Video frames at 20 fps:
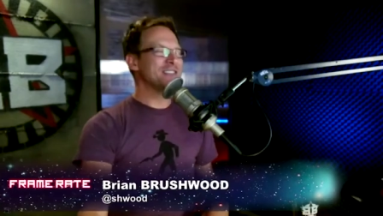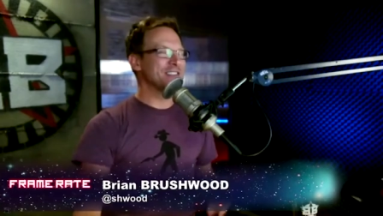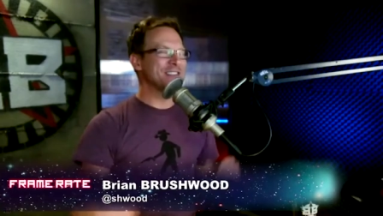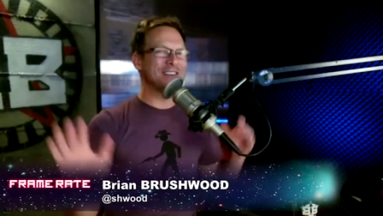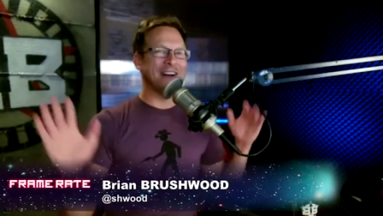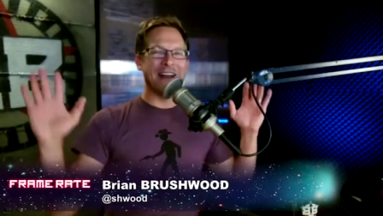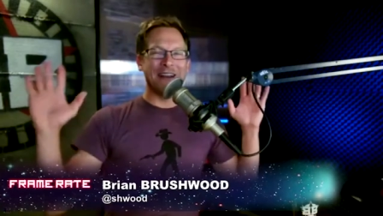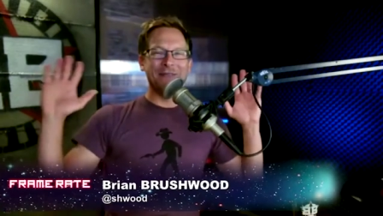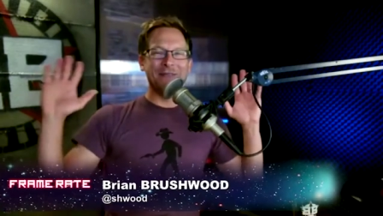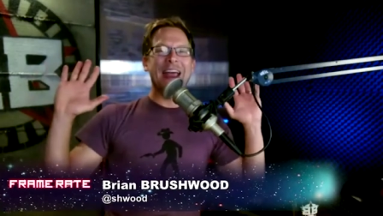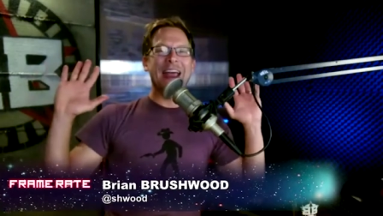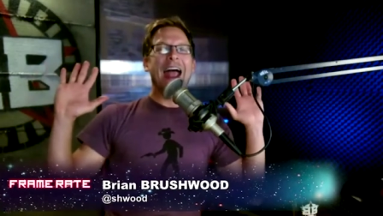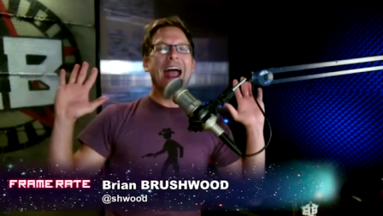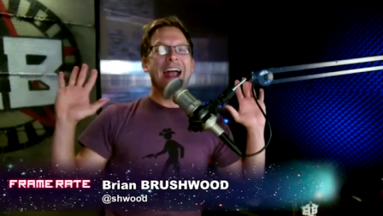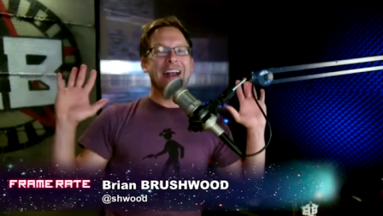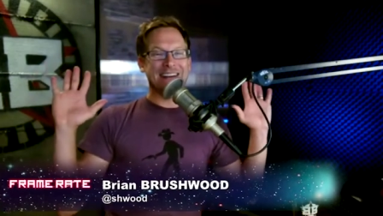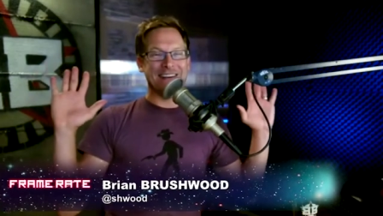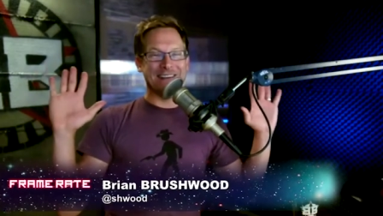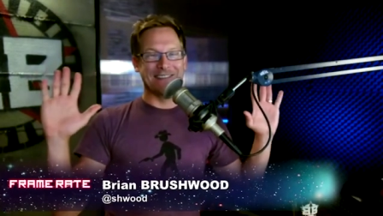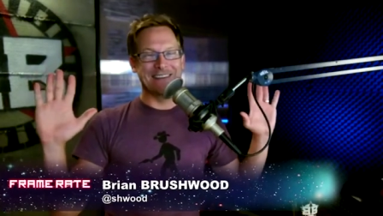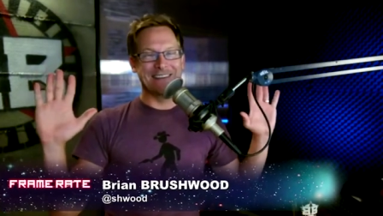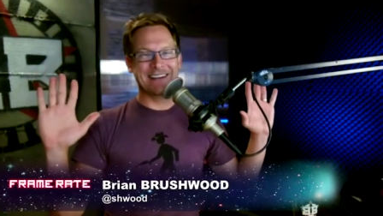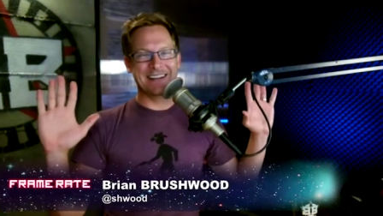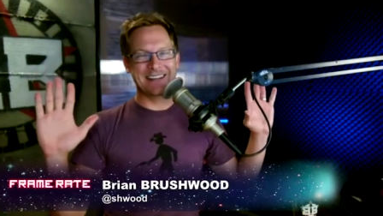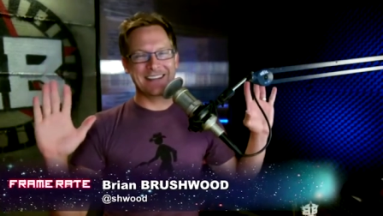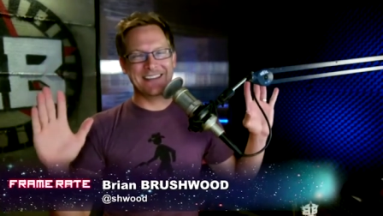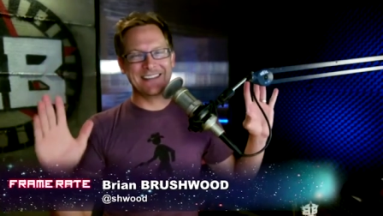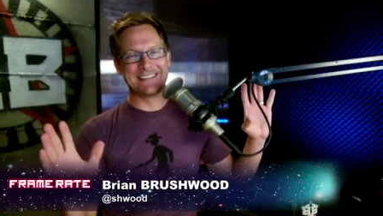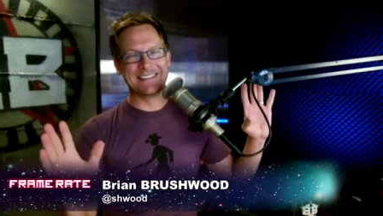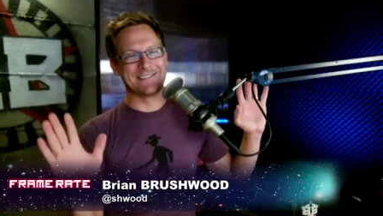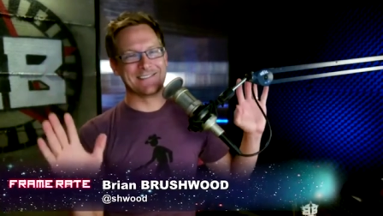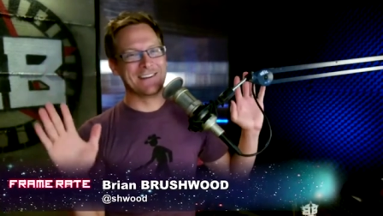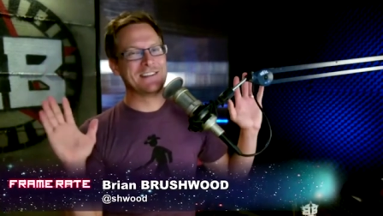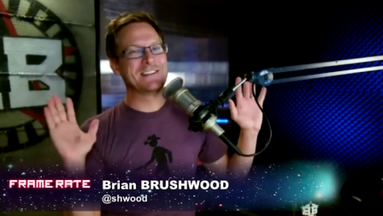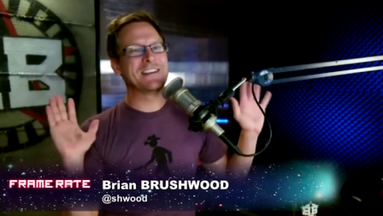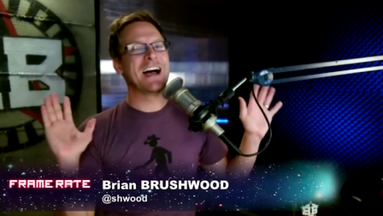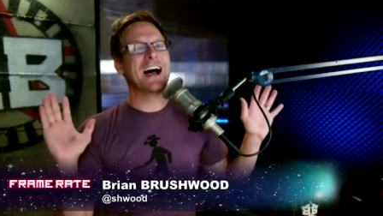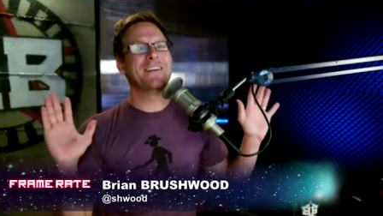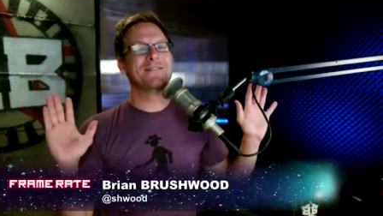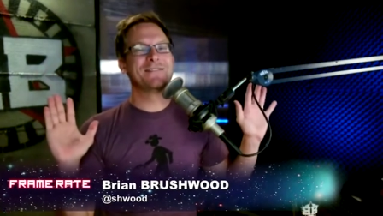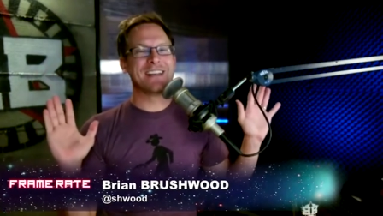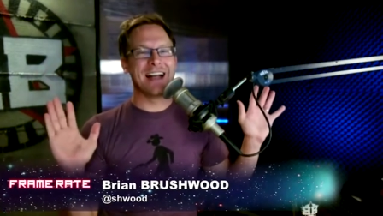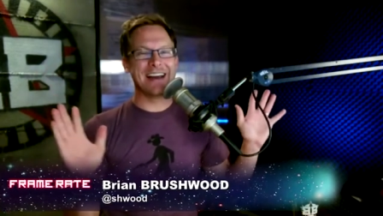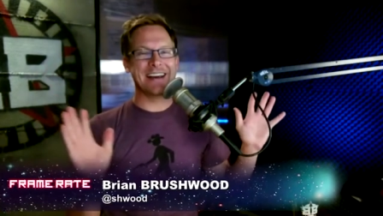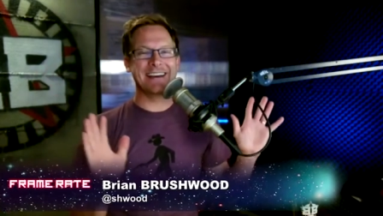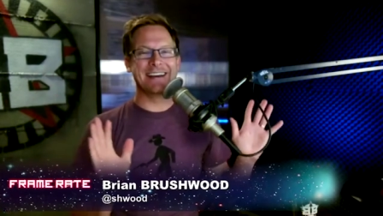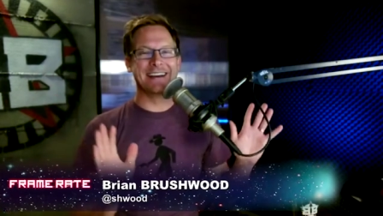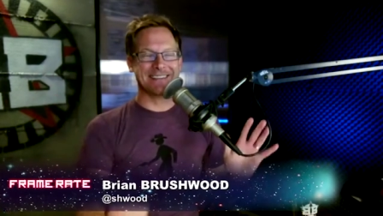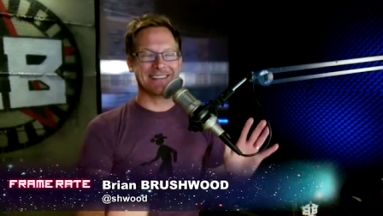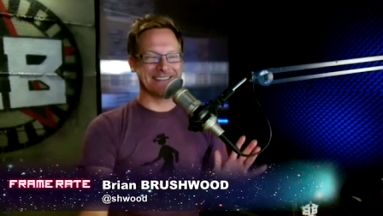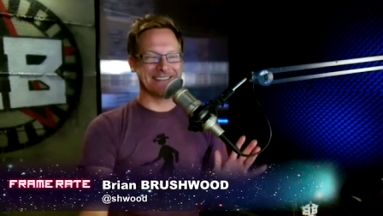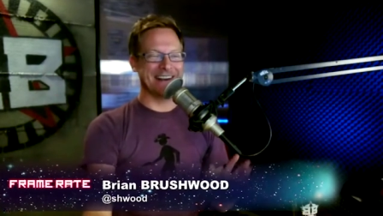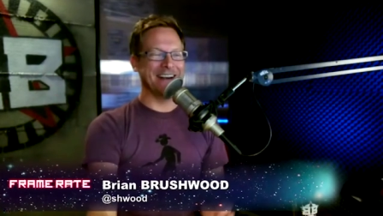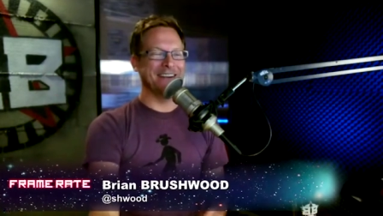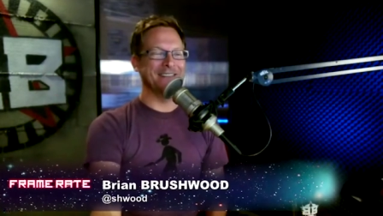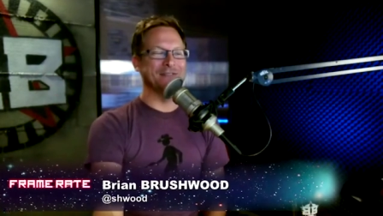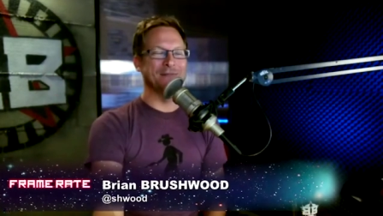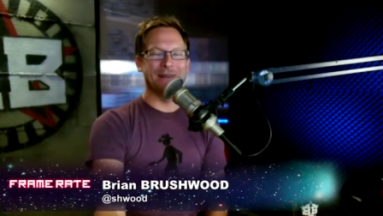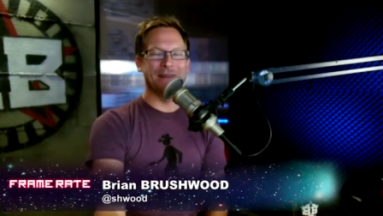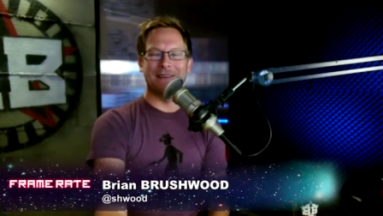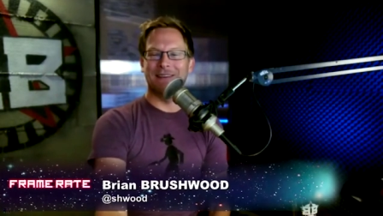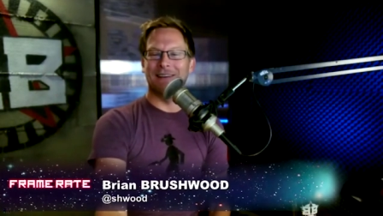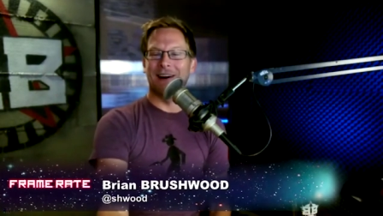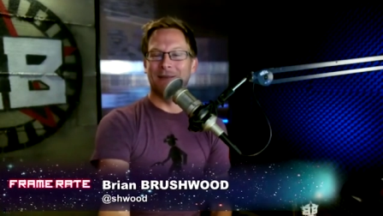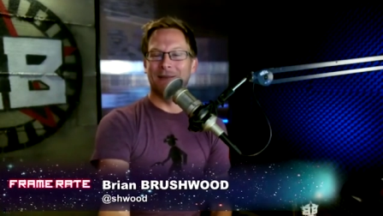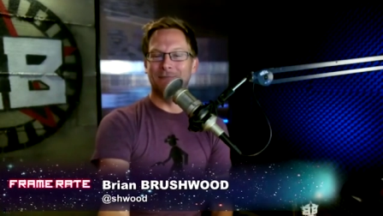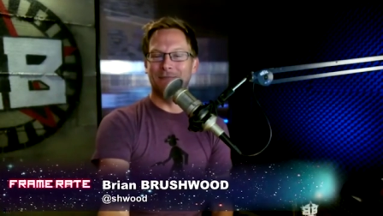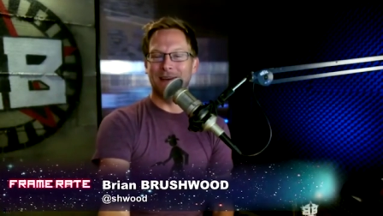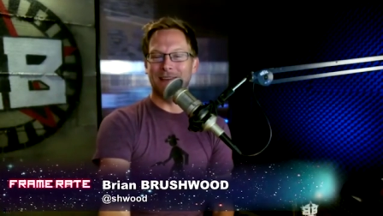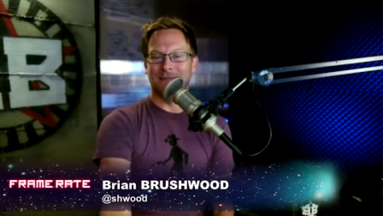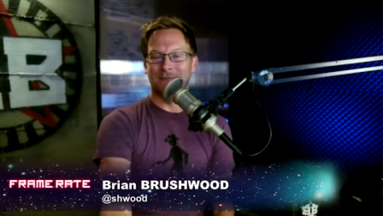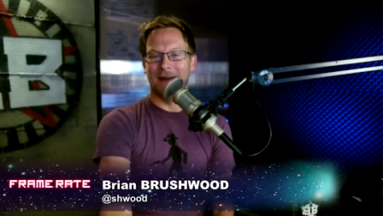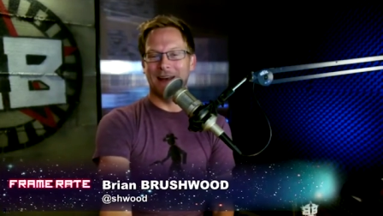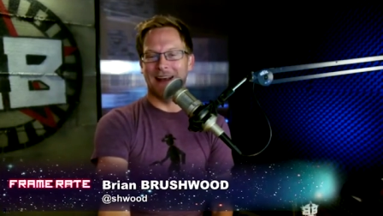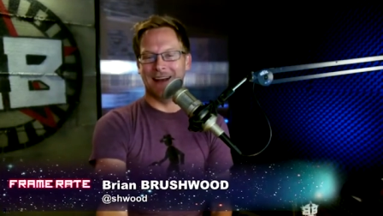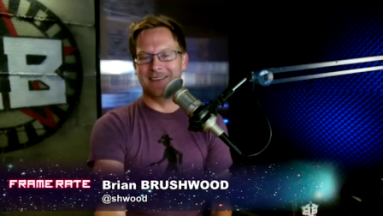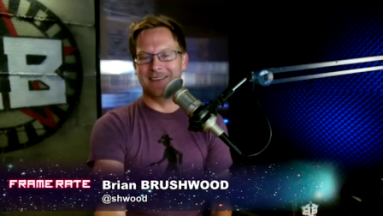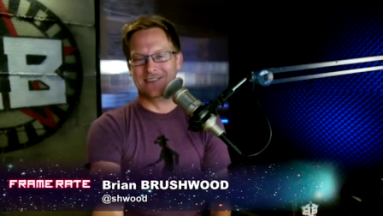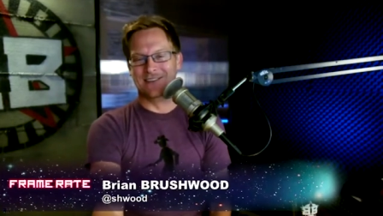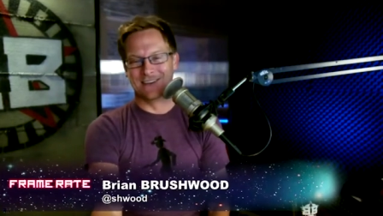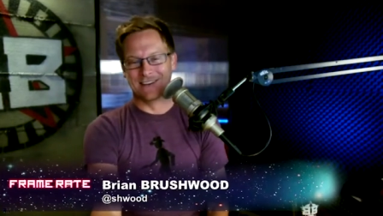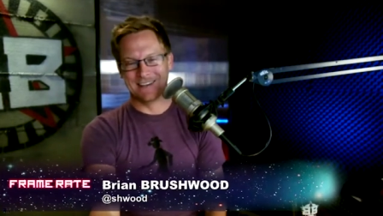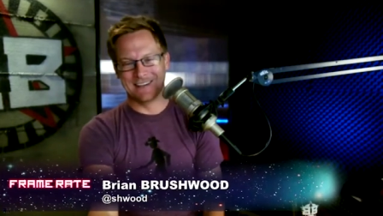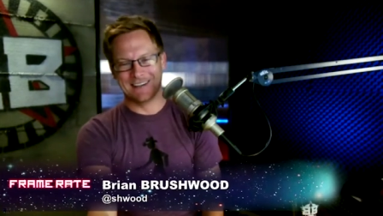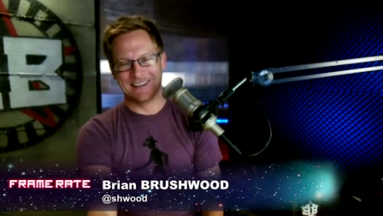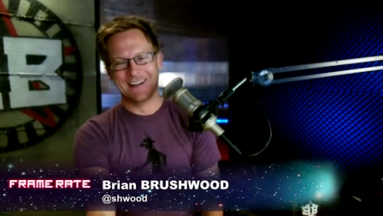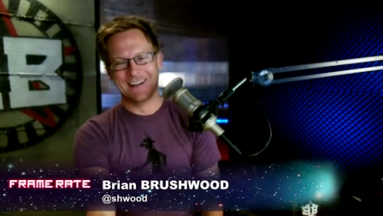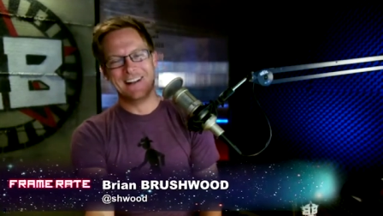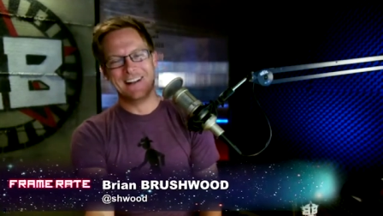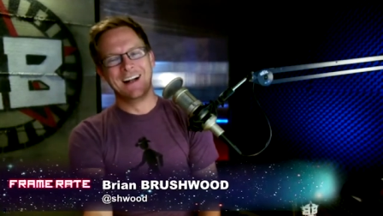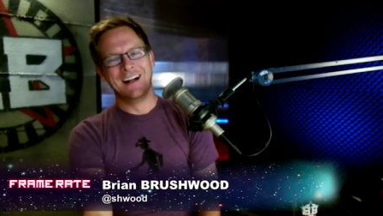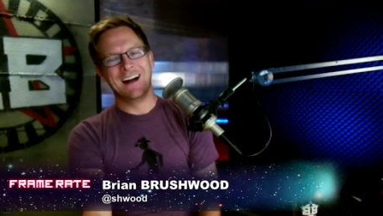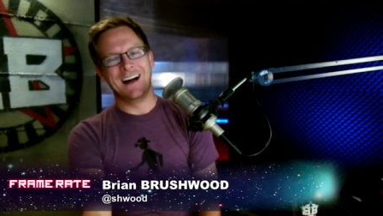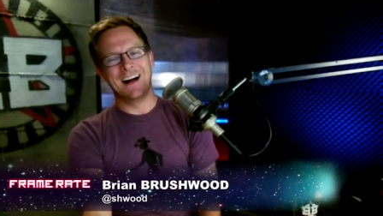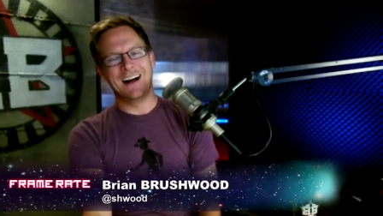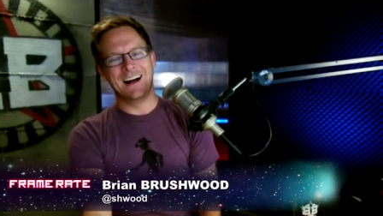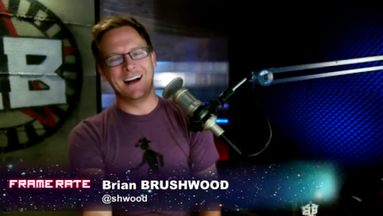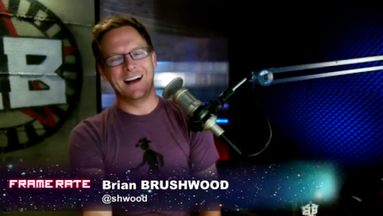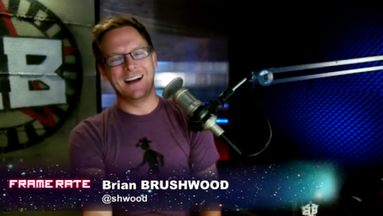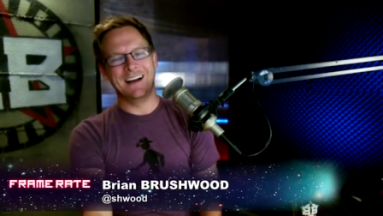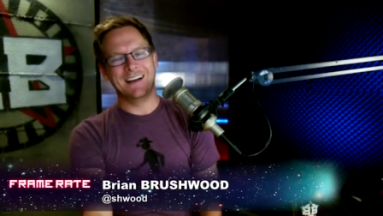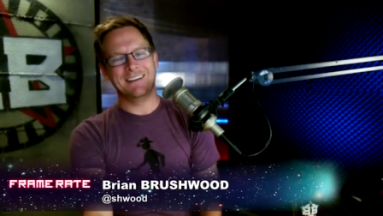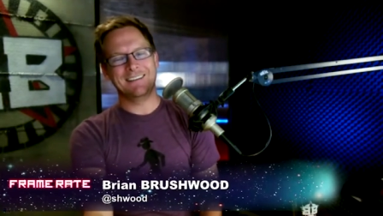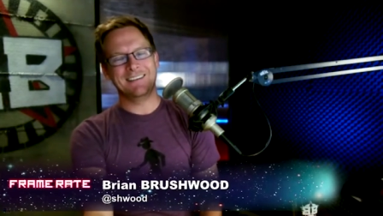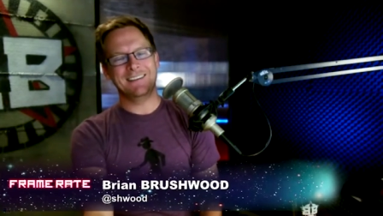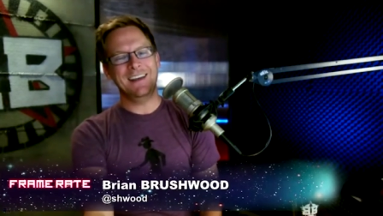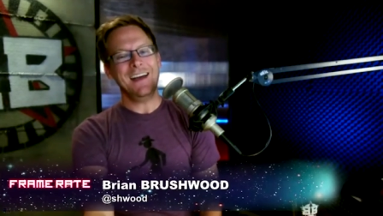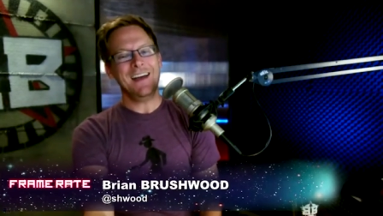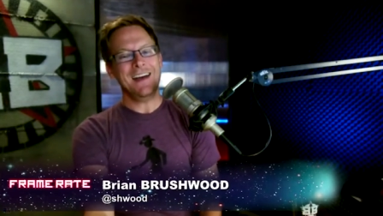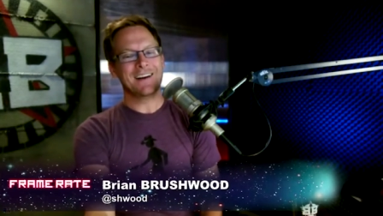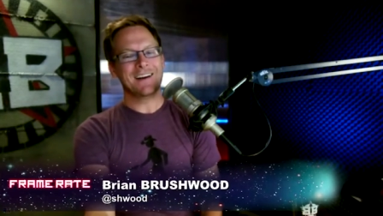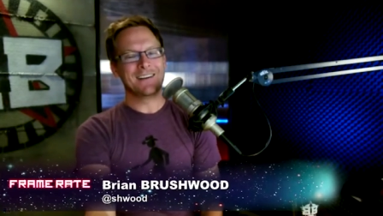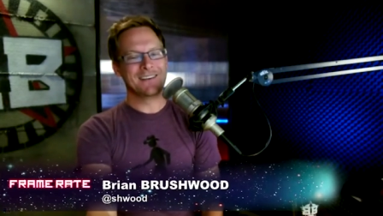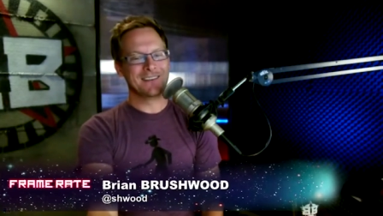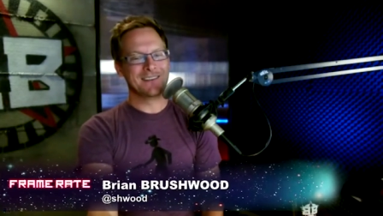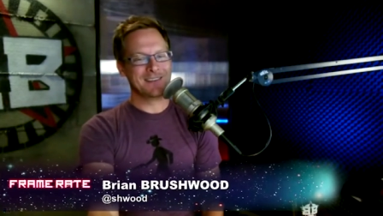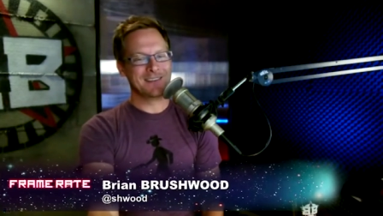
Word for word: just trying to be accurate on this one. Tom's not here, so I have to be on best behavior. Uh, uh, yeah,